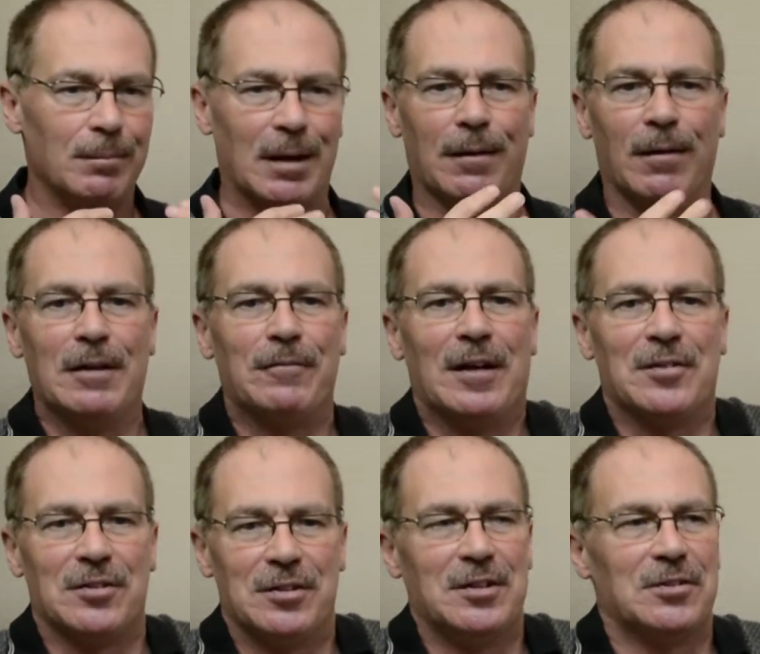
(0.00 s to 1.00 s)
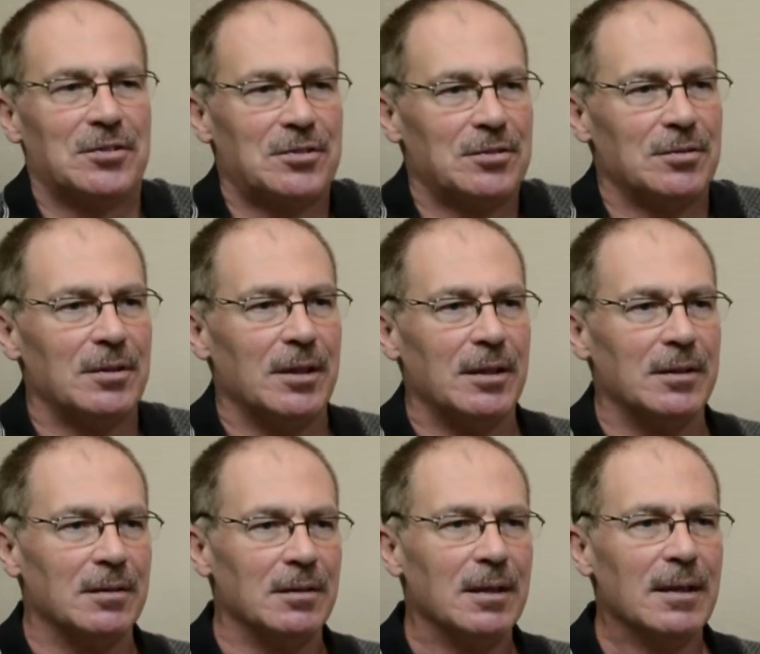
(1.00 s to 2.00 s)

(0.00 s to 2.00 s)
my life as it is, and